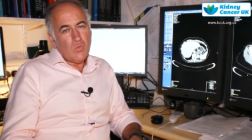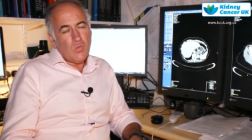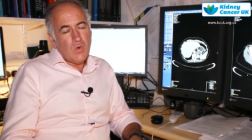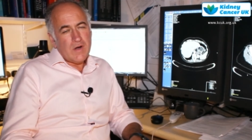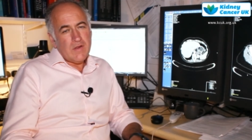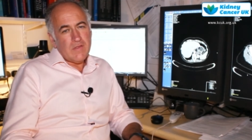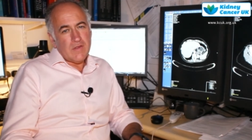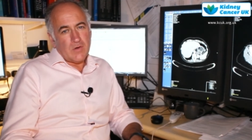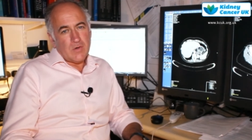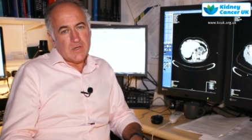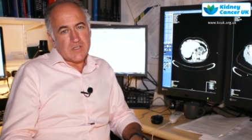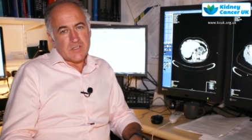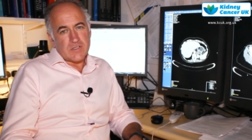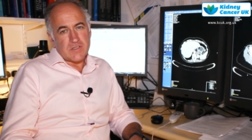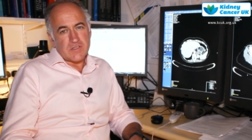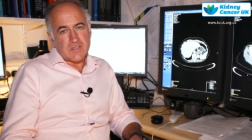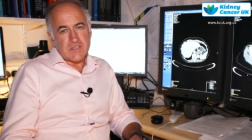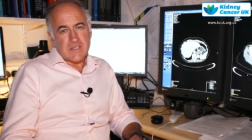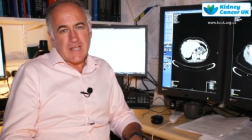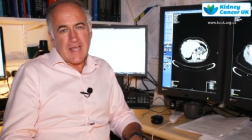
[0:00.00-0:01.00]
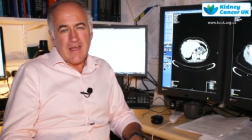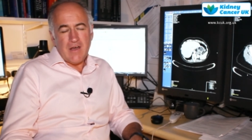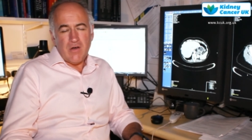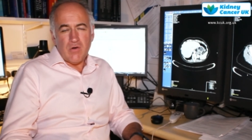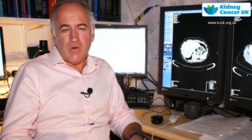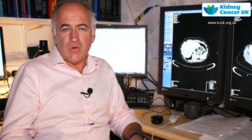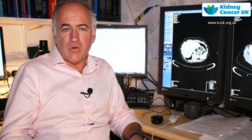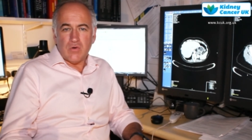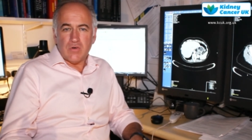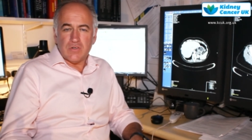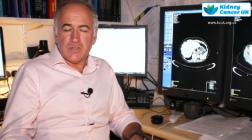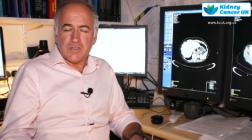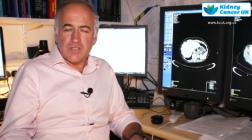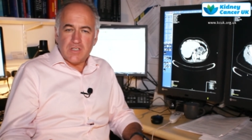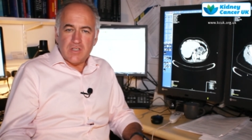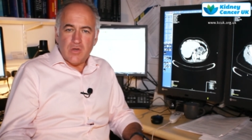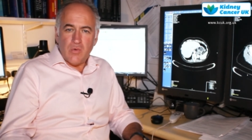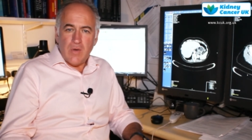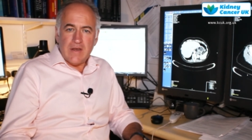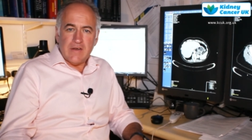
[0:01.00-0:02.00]
one of the questions is, how do
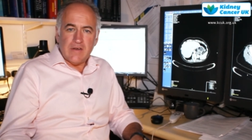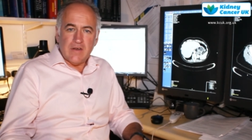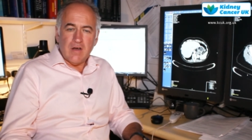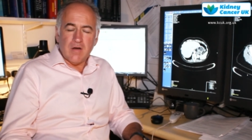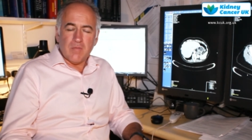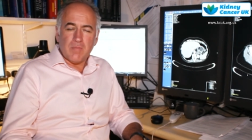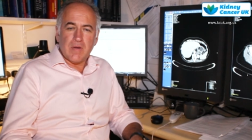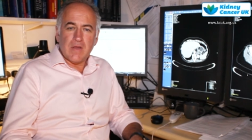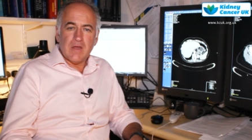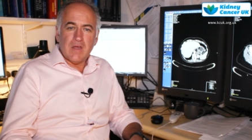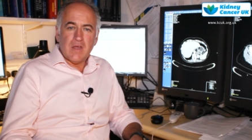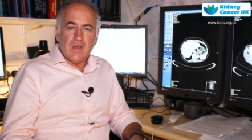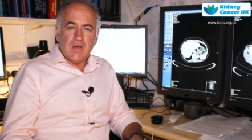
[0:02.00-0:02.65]
you end up